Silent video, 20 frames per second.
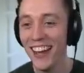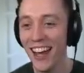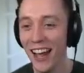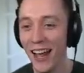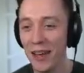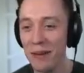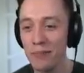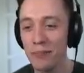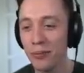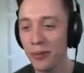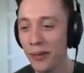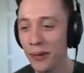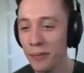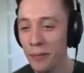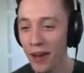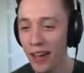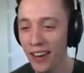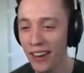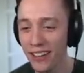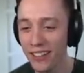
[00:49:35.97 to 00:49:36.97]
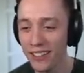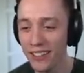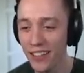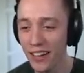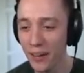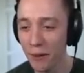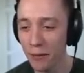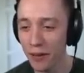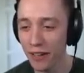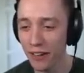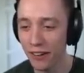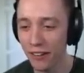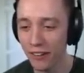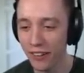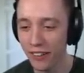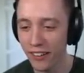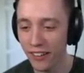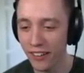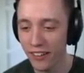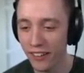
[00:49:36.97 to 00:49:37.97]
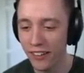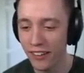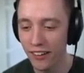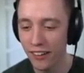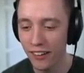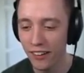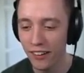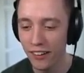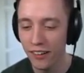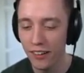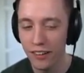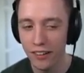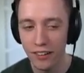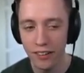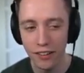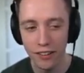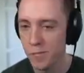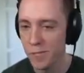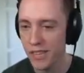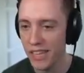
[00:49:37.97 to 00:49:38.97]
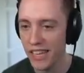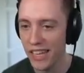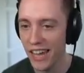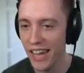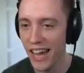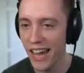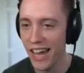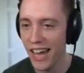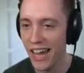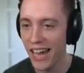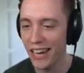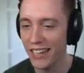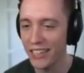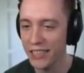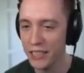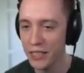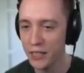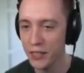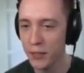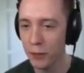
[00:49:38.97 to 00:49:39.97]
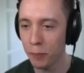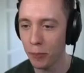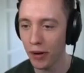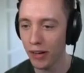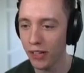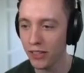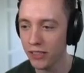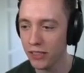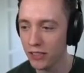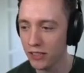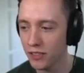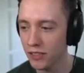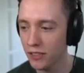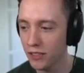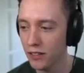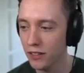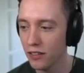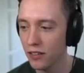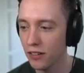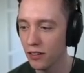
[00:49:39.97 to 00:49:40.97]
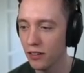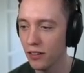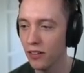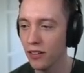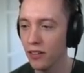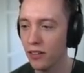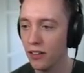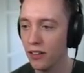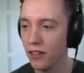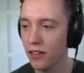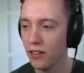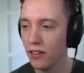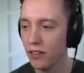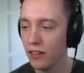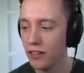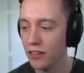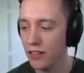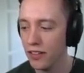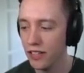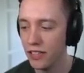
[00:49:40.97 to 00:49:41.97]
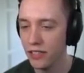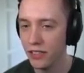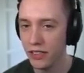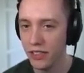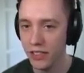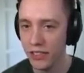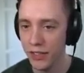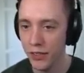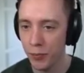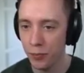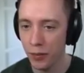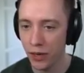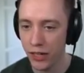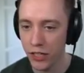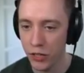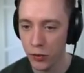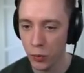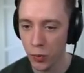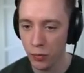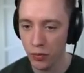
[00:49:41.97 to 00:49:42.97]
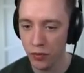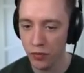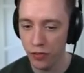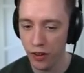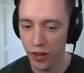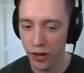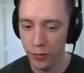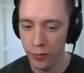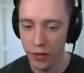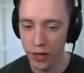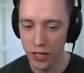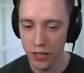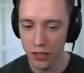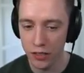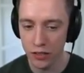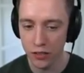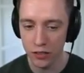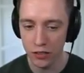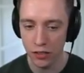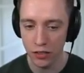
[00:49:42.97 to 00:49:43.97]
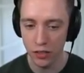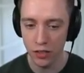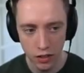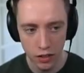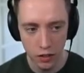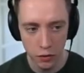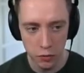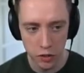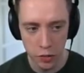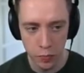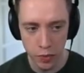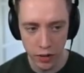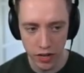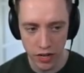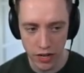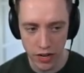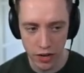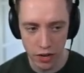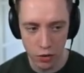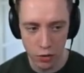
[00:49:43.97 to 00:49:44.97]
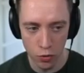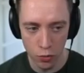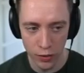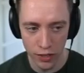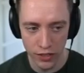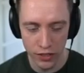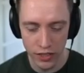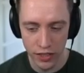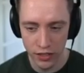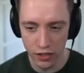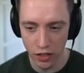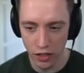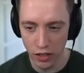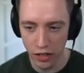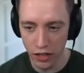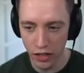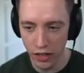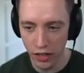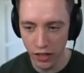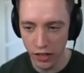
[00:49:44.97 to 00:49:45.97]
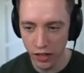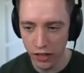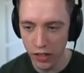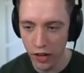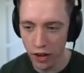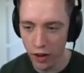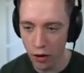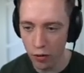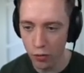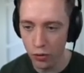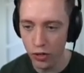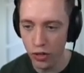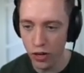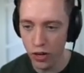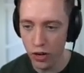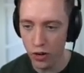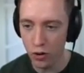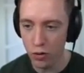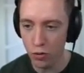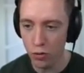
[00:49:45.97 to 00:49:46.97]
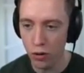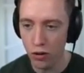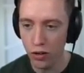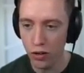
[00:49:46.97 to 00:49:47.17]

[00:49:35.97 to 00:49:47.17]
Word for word: I am pretty bad at this game, I agree. Yeah, this is the place. This is the place where we fight a boss. Was Brenda always this ugly? Yo, yo!